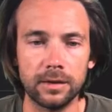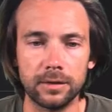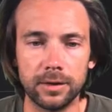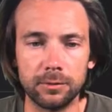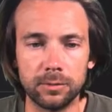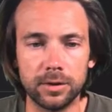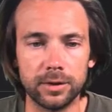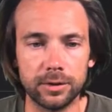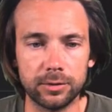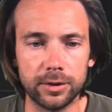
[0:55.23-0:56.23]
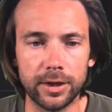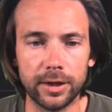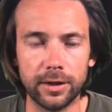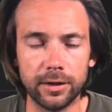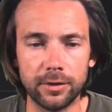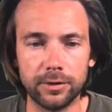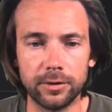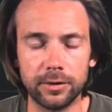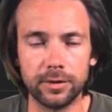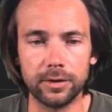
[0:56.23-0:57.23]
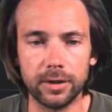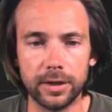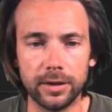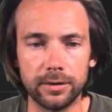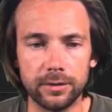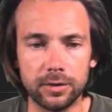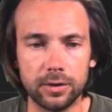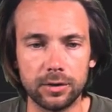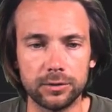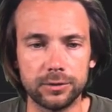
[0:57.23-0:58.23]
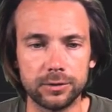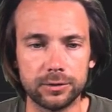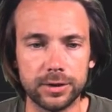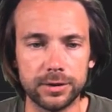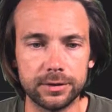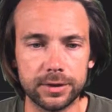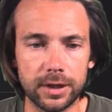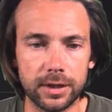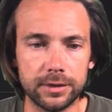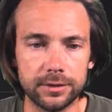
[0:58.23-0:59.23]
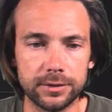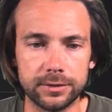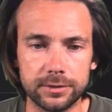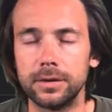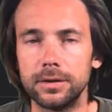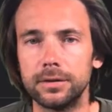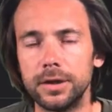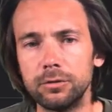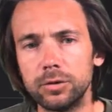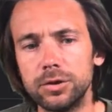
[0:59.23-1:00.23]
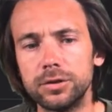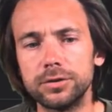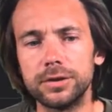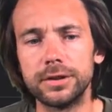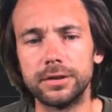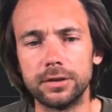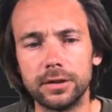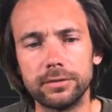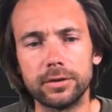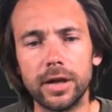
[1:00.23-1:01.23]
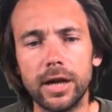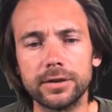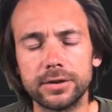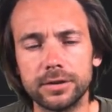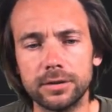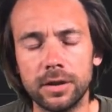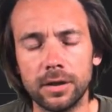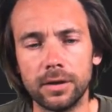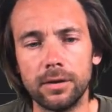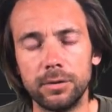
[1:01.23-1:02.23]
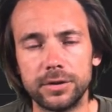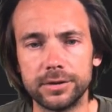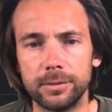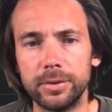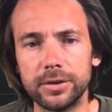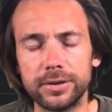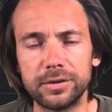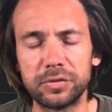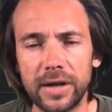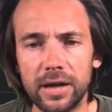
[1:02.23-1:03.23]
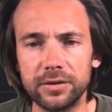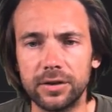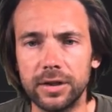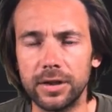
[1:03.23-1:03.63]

Then we're going to create another lane called screenshots. Then we'll use the deliver action, which is a built-in Fastlane